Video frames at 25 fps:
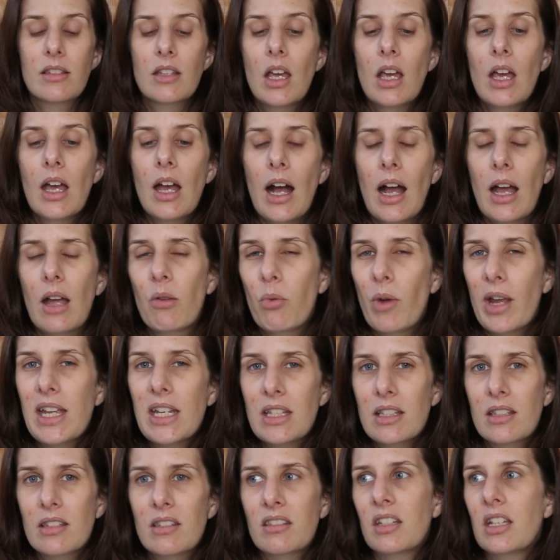I wait and
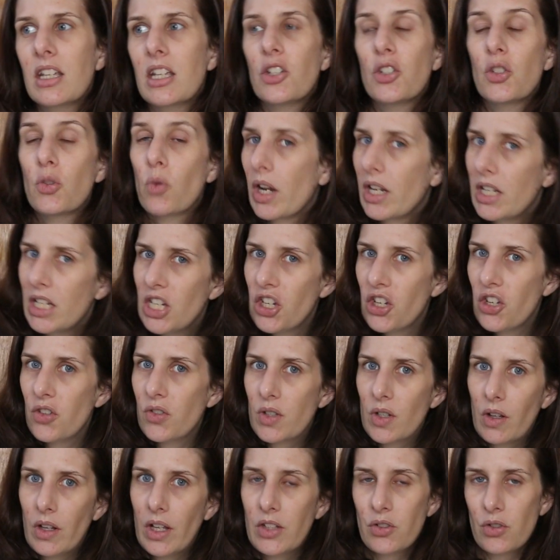see, do I need to use a
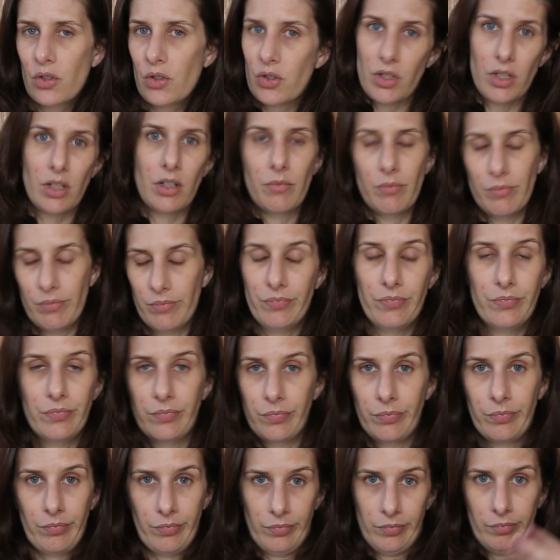cleanser to
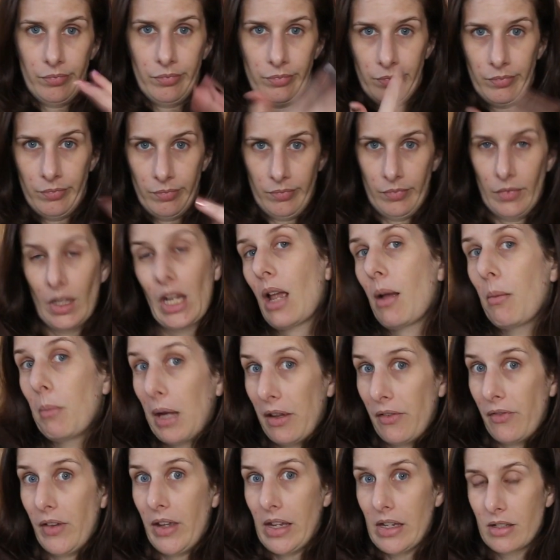my
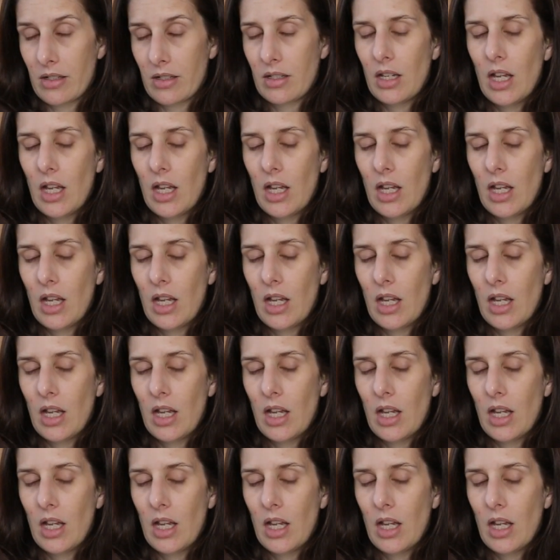face?